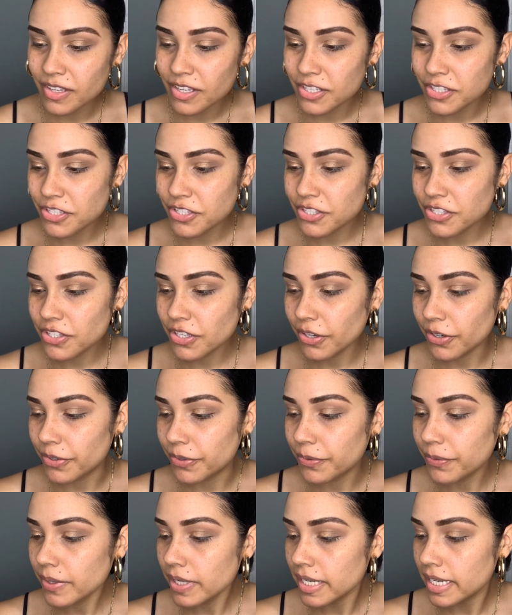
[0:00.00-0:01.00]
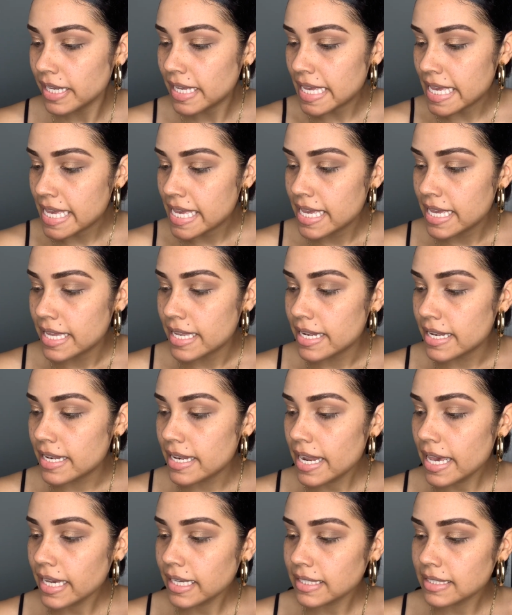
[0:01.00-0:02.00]
So
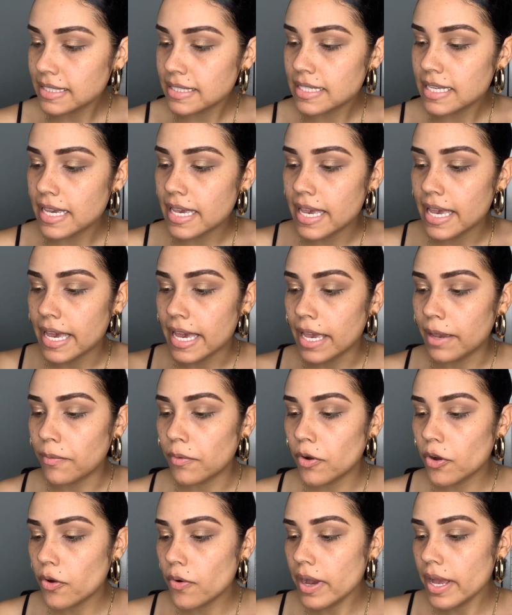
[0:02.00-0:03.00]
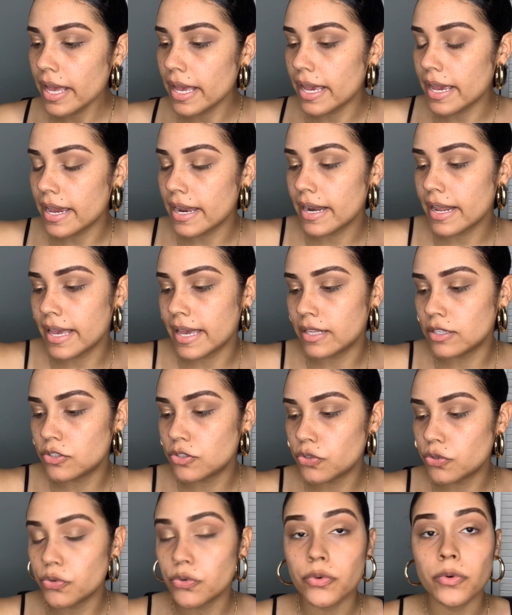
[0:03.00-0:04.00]
next, I will go ahead and
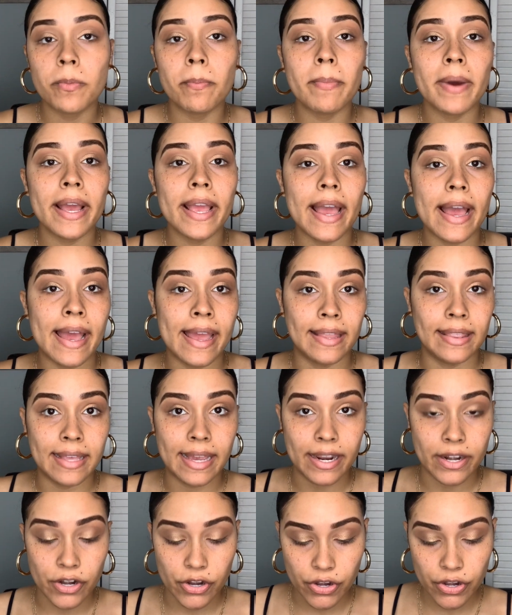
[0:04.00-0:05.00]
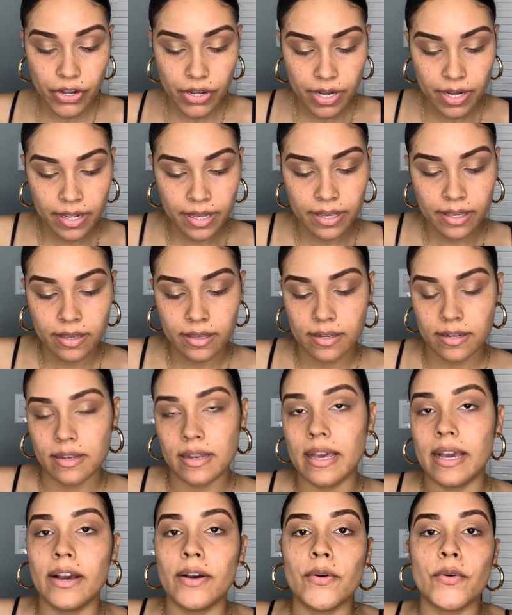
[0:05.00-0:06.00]
do my eyeliner.
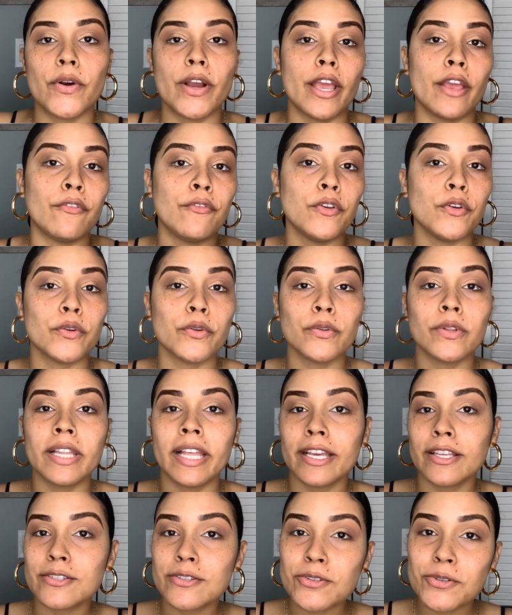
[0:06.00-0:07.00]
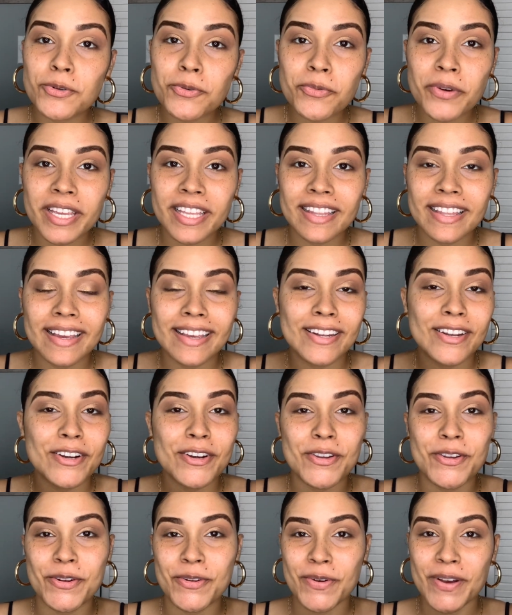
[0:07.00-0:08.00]
Now, if you don't like to do wing liner,
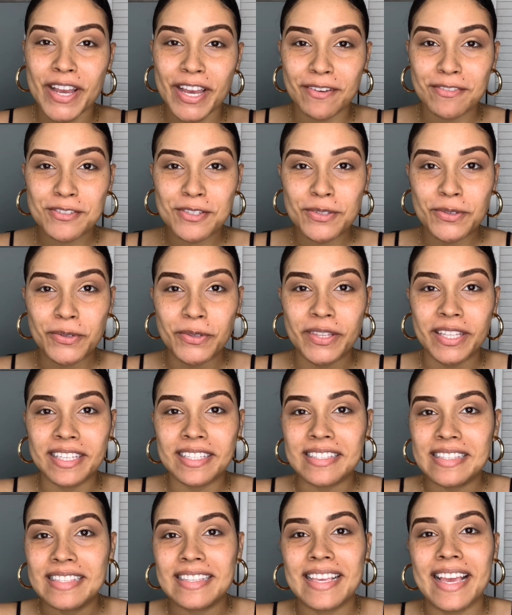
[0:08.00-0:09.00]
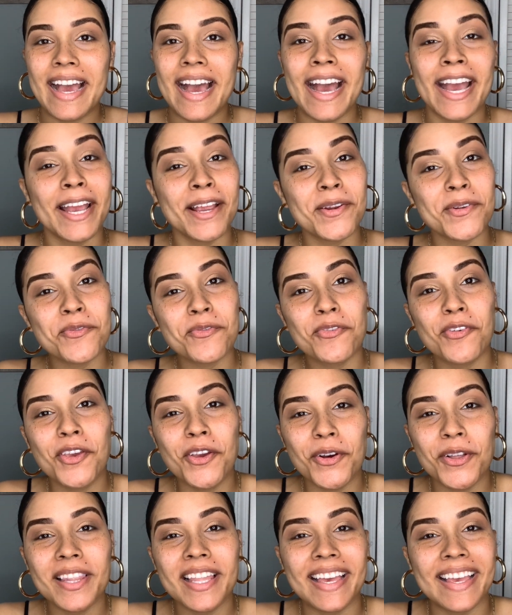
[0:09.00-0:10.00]
you don't have to do this. I don't
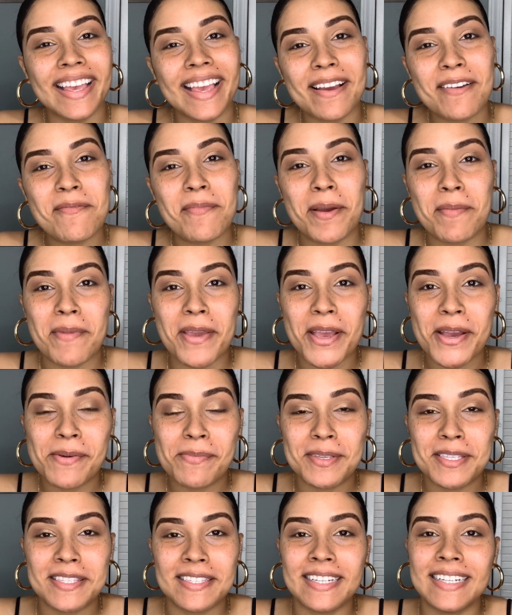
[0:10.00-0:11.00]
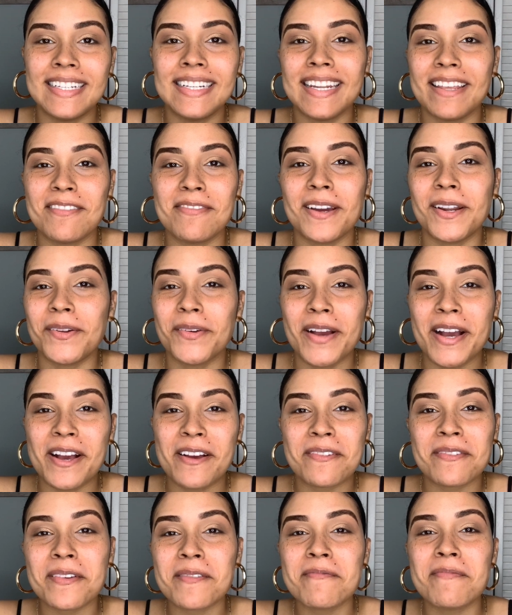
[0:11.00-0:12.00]
feel like my makeup is done if I don't
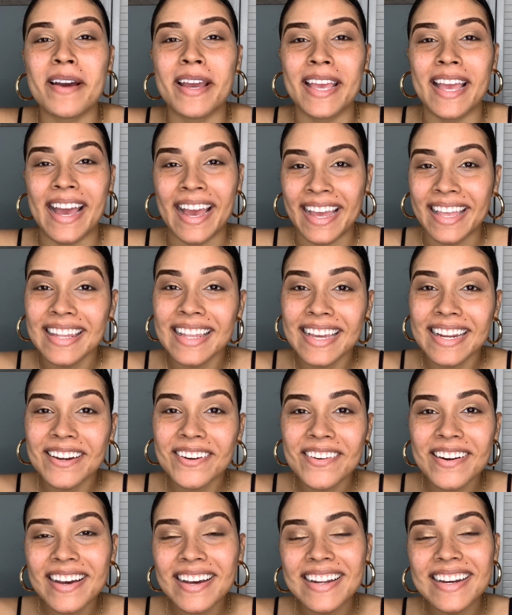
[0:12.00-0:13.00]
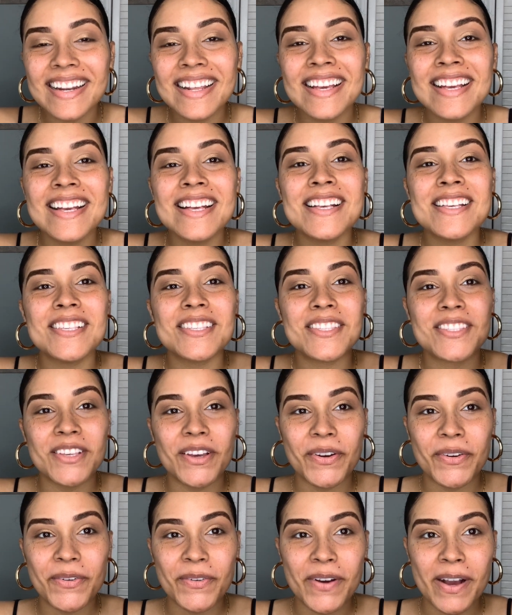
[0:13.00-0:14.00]
have my eyeliner on.
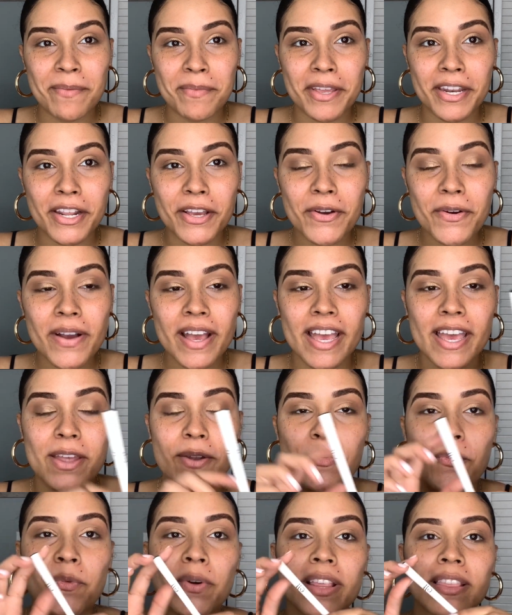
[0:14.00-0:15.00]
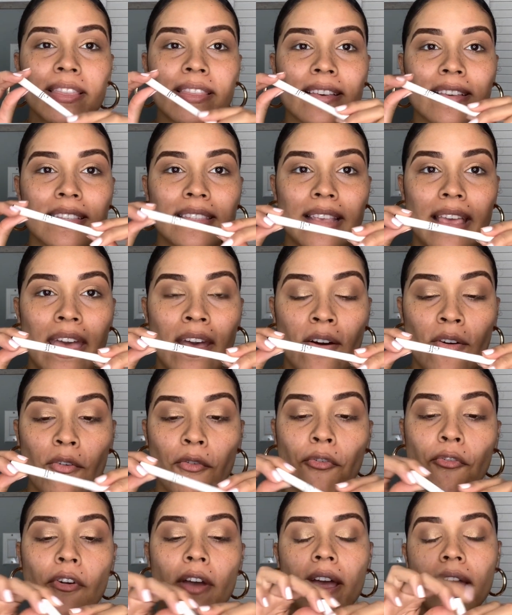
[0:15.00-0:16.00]
So I'm gonna go ahead with this
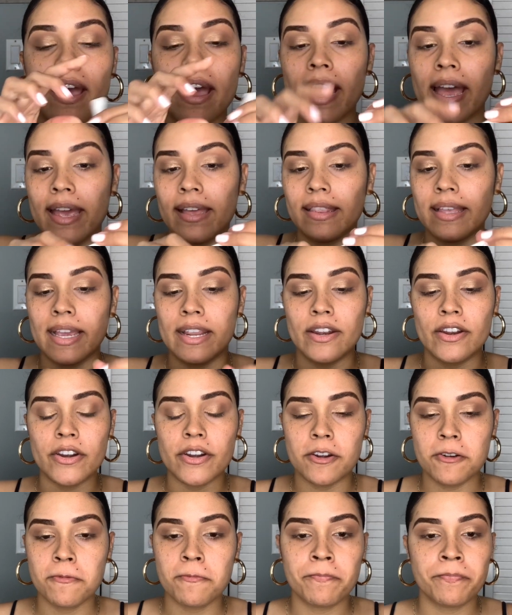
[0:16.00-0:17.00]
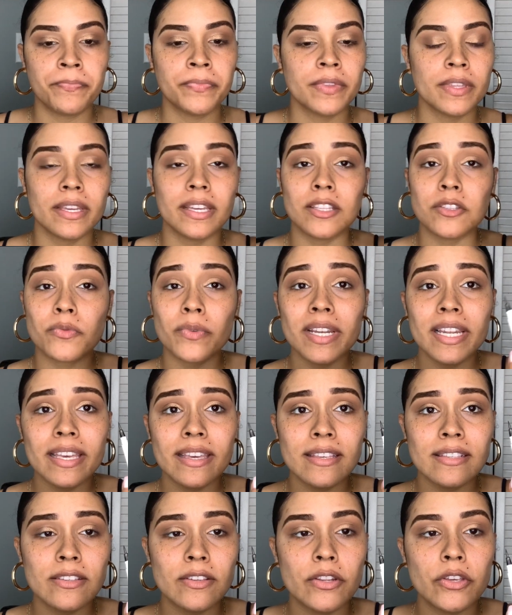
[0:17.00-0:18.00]
e.l.f. eyeliner. It's really
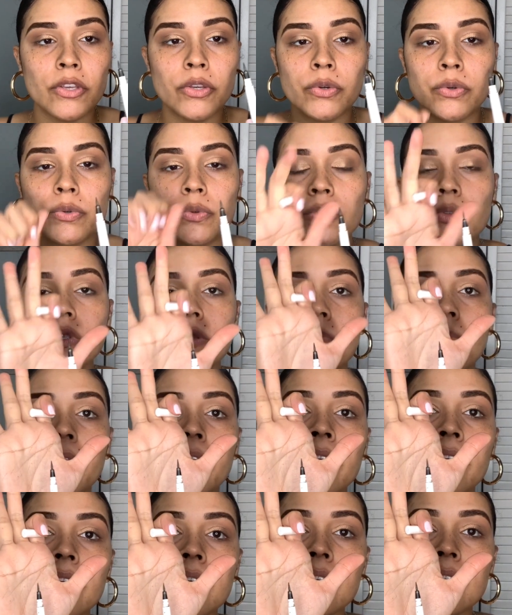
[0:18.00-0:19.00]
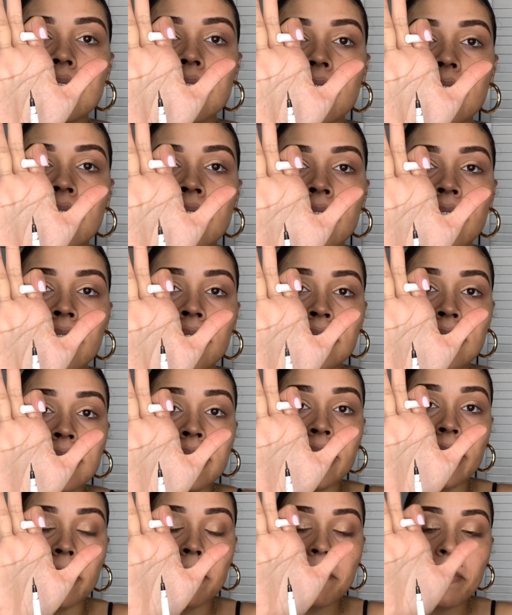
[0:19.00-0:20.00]
easy to use because the
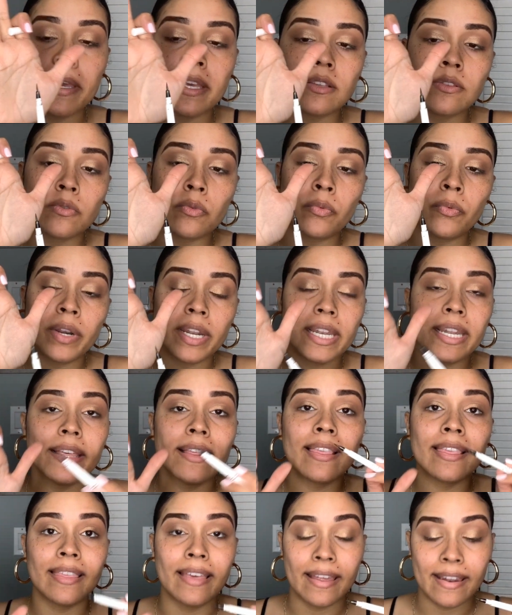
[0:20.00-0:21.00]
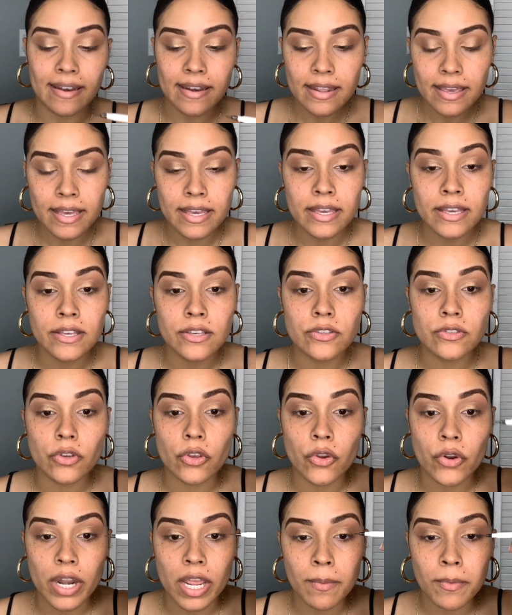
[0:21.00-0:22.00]
tip is really thin. So
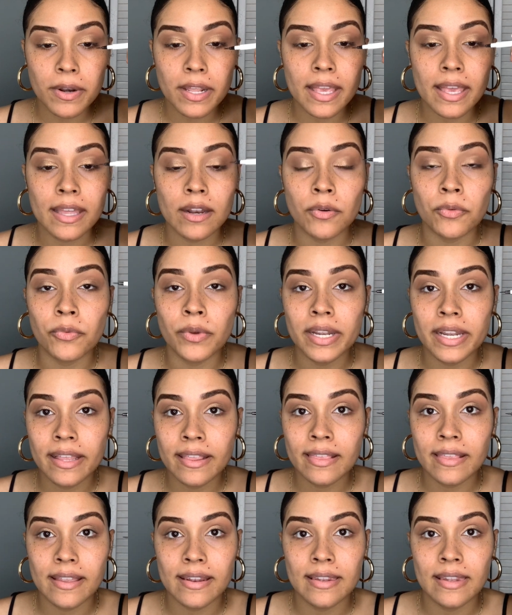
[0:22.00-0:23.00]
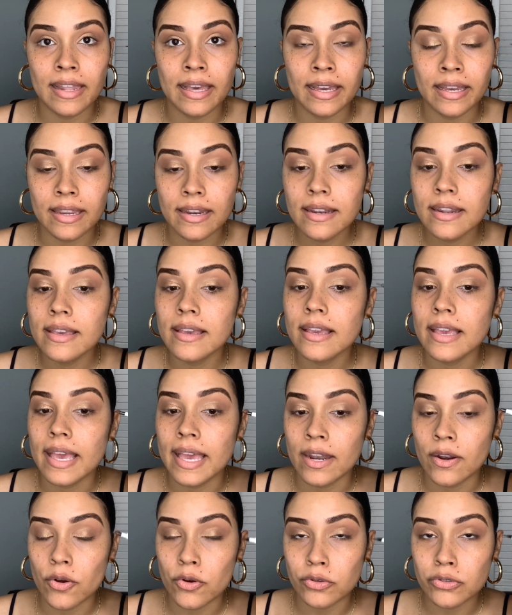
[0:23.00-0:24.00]
you're able to get a really thin line
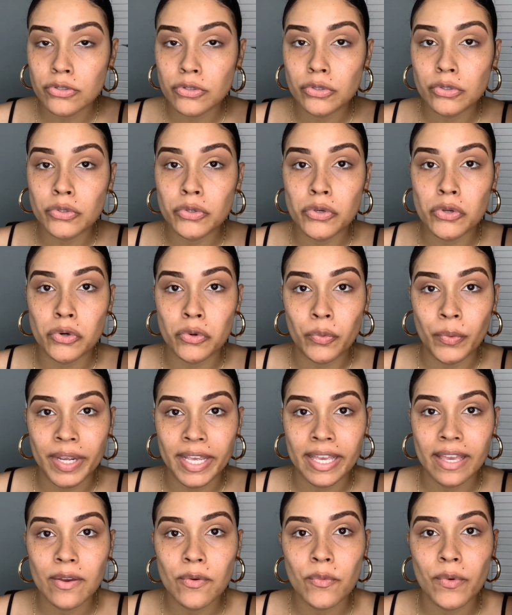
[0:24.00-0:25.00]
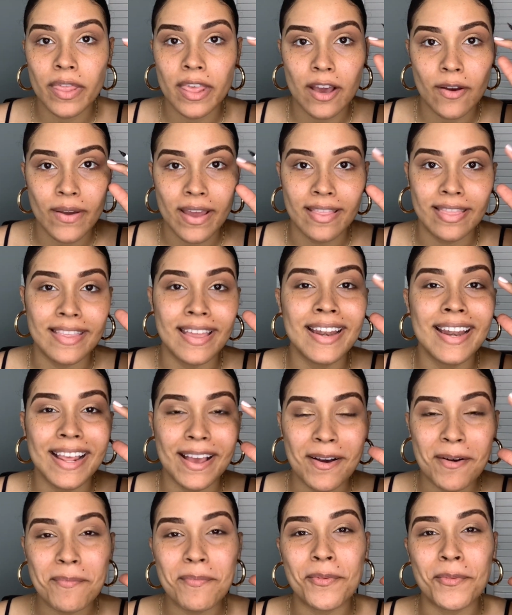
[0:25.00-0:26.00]
and also do your wing without ending
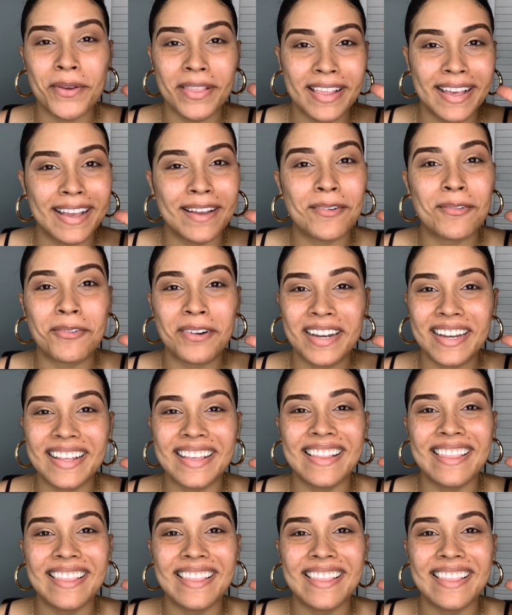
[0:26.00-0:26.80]
up with like a really